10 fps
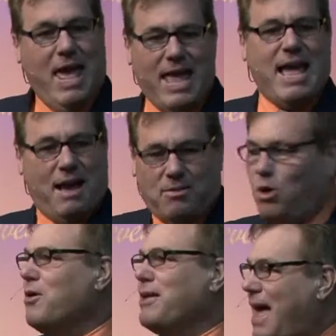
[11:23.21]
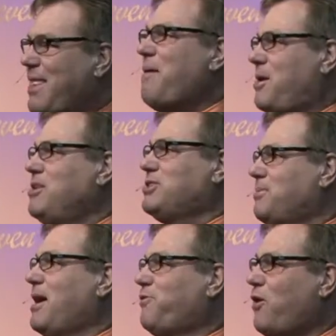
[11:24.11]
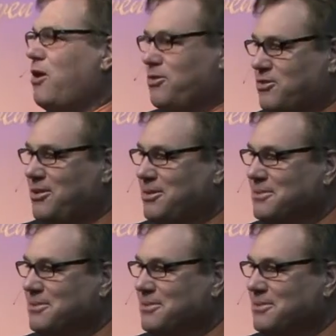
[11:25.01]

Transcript: He got, Lord got that bunch up there first.